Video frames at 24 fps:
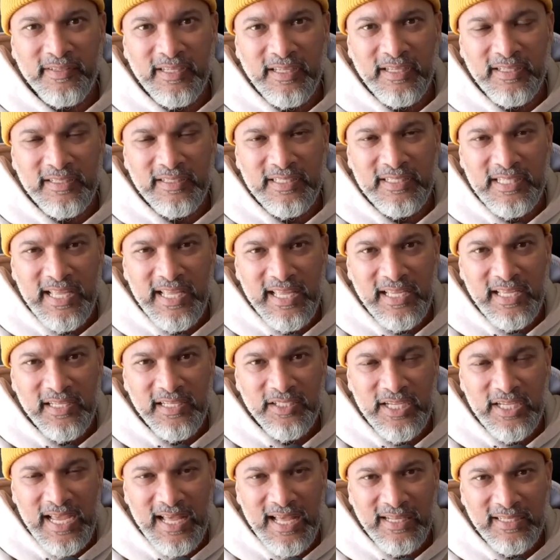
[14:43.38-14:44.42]
insane
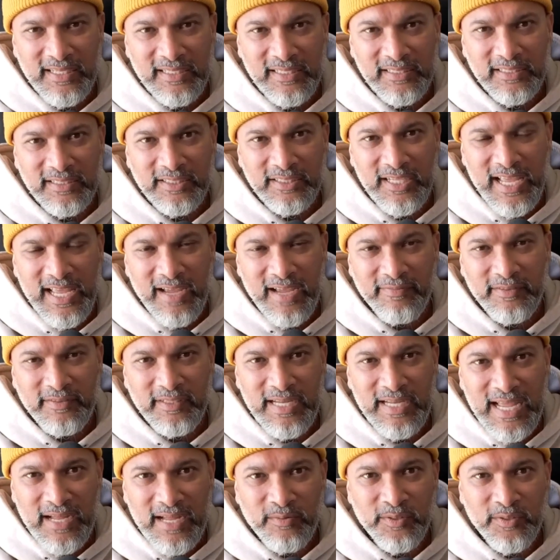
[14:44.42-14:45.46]
challenge, after
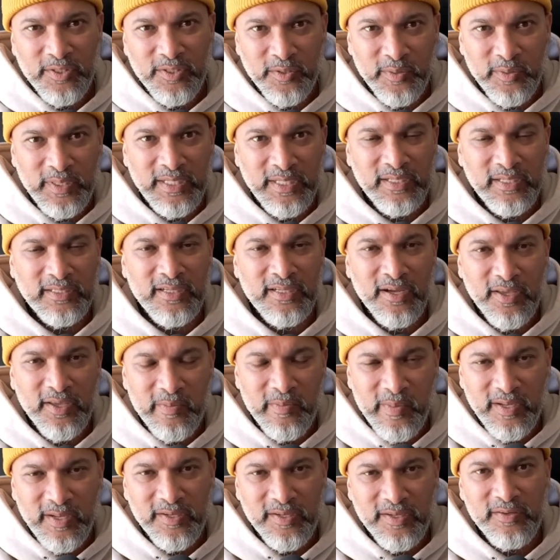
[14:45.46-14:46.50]
now doing a
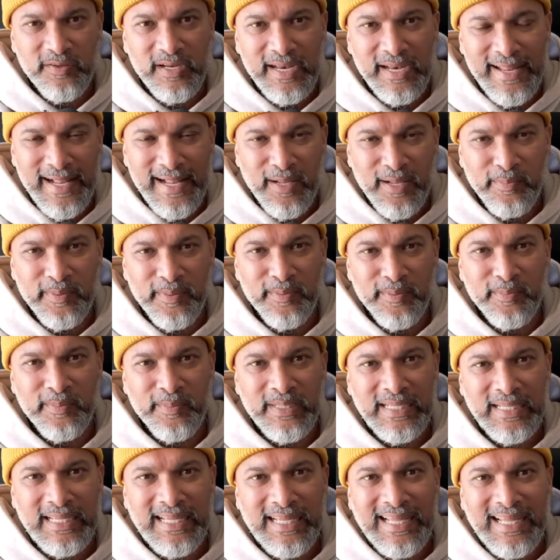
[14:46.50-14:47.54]
documentary and an album,
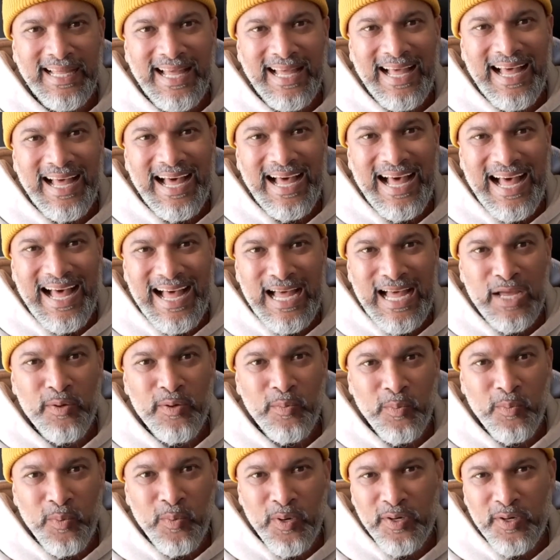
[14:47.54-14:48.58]
I
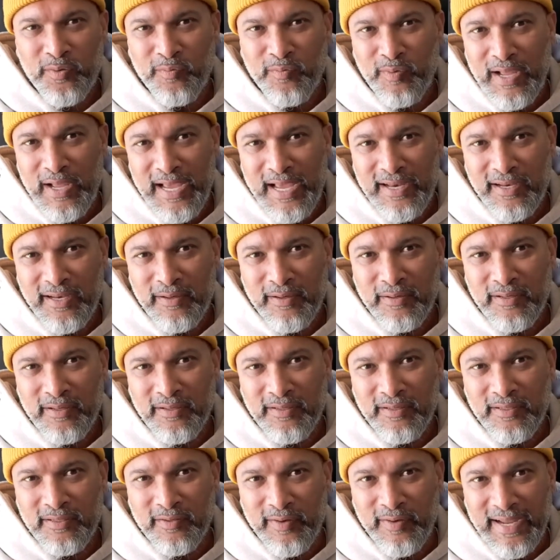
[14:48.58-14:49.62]
want to write
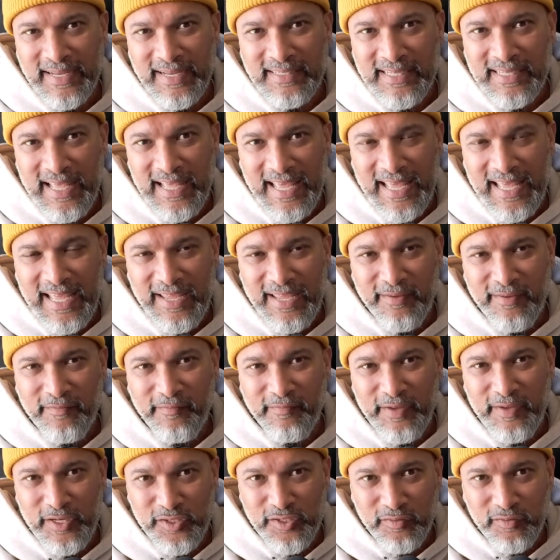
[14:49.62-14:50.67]
and direct a
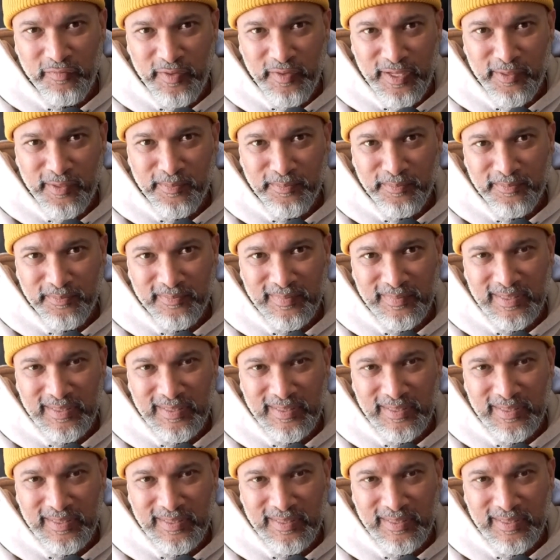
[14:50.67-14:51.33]
feature film.